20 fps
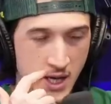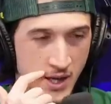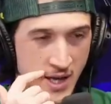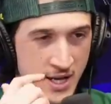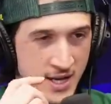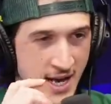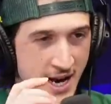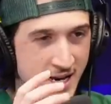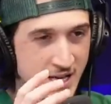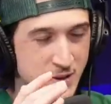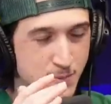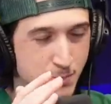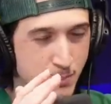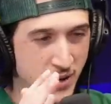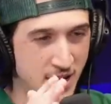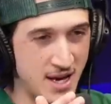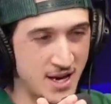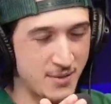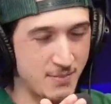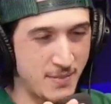But, like that is
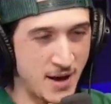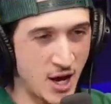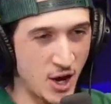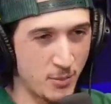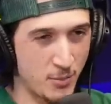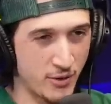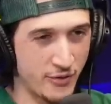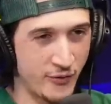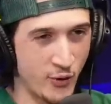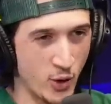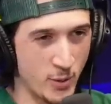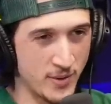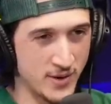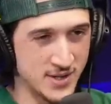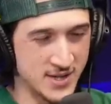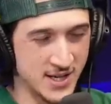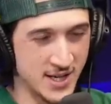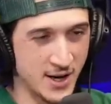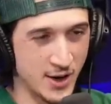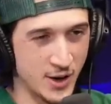peak male
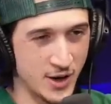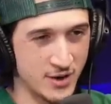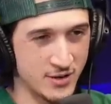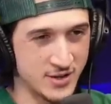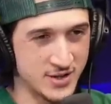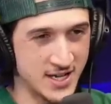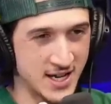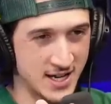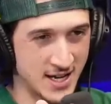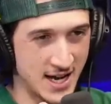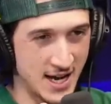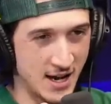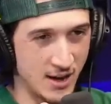performance, and I don't understand